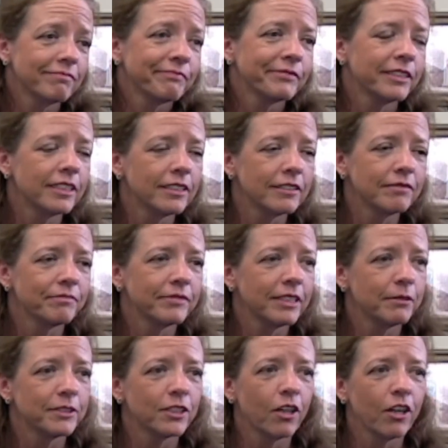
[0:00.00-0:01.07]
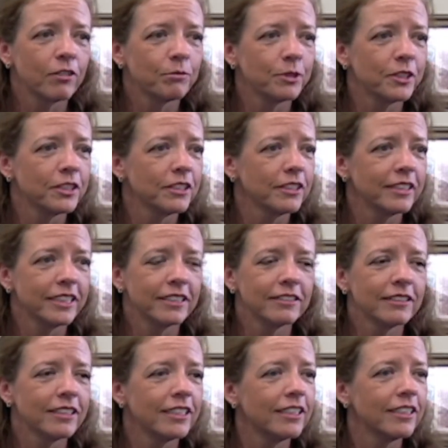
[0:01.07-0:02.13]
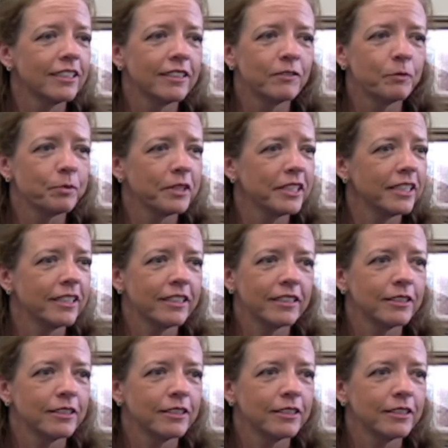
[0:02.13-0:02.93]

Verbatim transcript: You know, he was a hard worker and he loved printing.